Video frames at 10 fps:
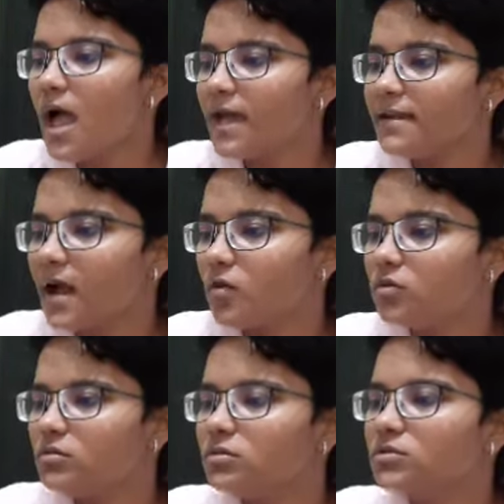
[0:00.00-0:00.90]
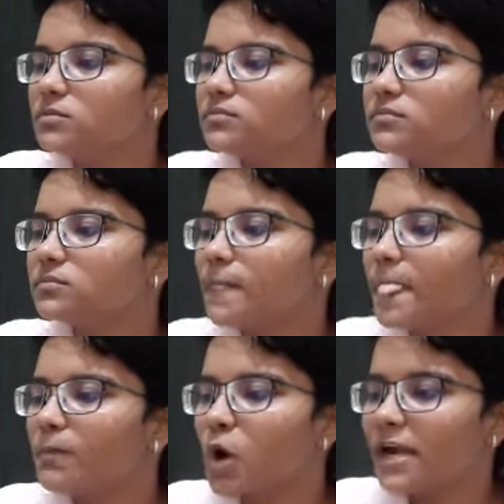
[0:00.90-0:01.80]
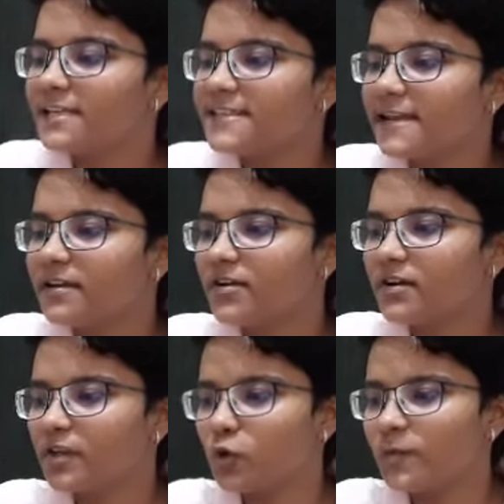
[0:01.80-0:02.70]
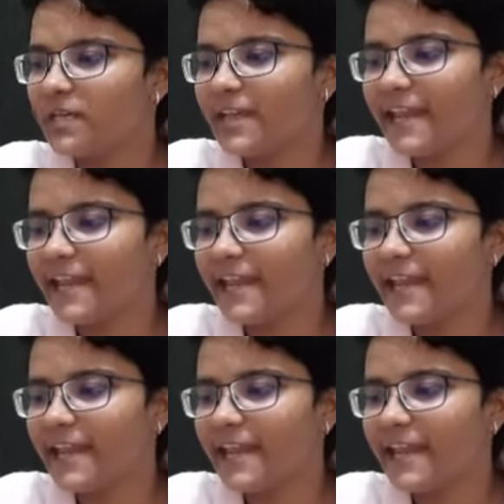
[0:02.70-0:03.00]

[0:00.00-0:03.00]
And now, body centered cubic